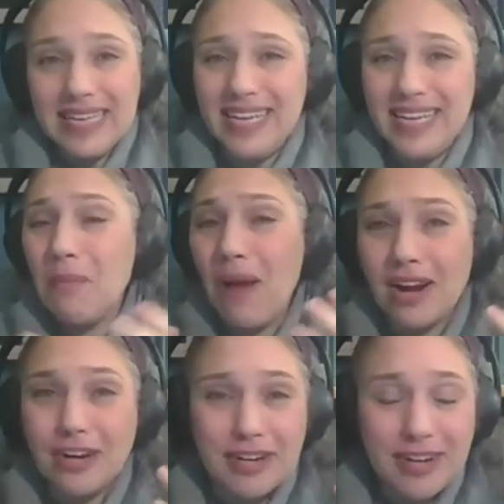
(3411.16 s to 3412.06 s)
in a
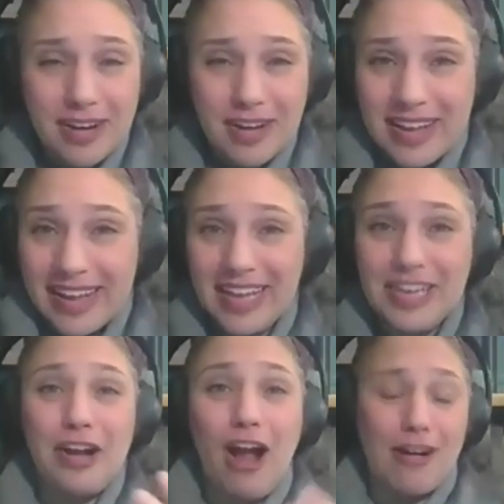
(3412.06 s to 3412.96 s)
modern
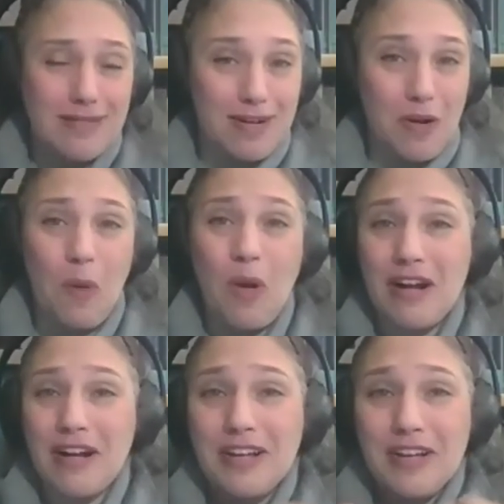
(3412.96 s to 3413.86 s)
kindergarten
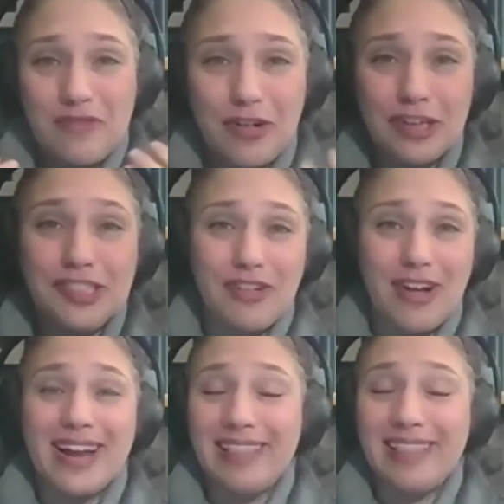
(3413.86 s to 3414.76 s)
or first
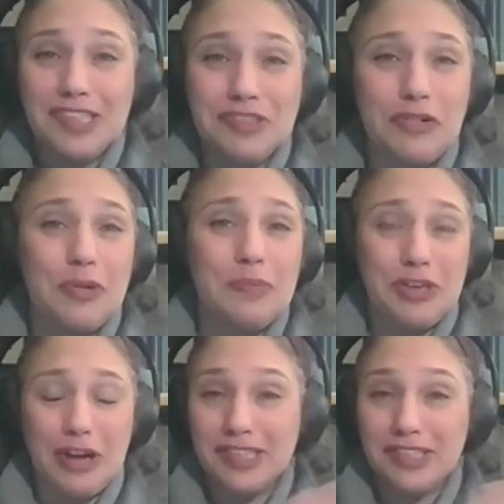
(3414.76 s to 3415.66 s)
grade classroom
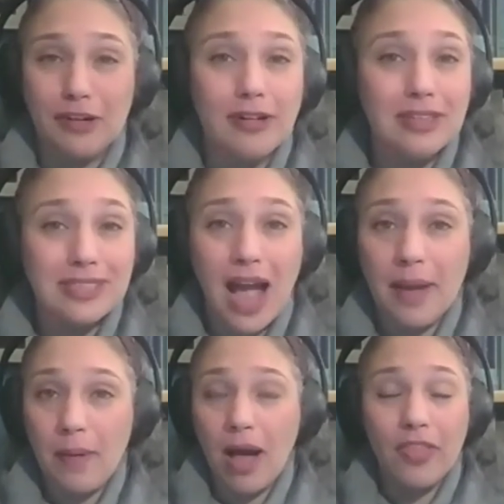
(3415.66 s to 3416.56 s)
during circle
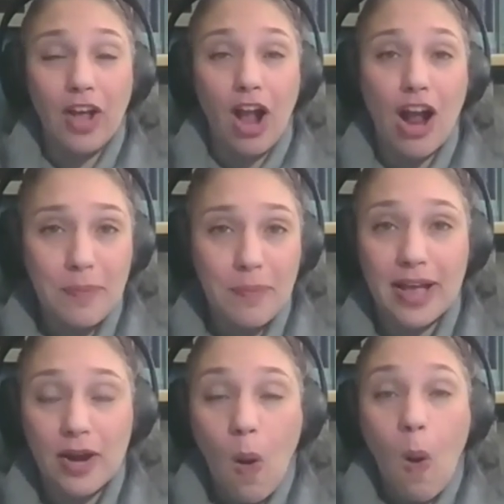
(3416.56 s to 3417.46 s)
time on the
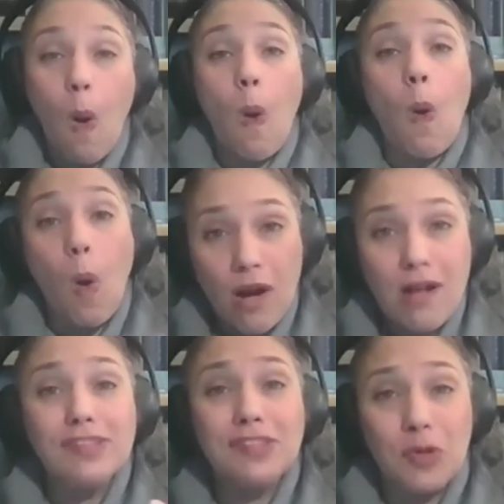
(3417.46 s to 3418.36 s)
carpet,
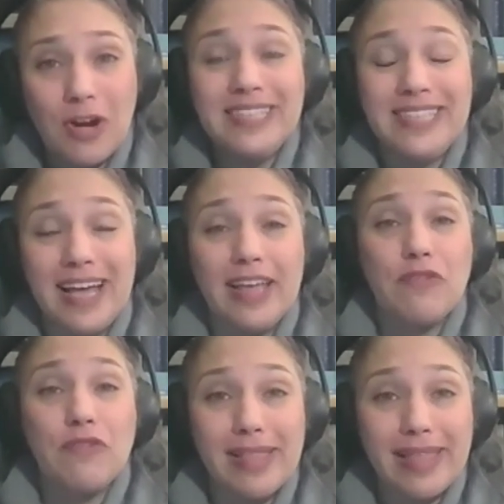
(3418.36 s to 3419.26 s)
oral
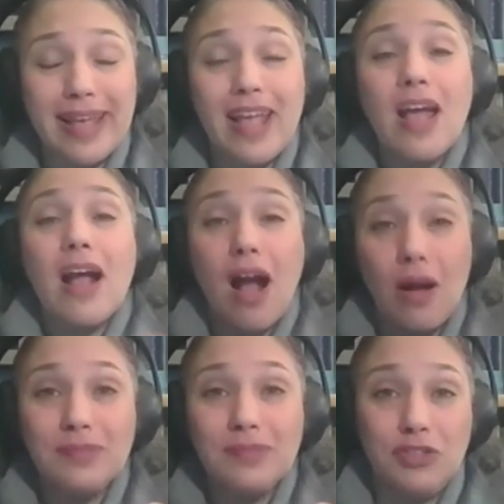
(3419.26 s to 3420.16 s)
storytelling really comes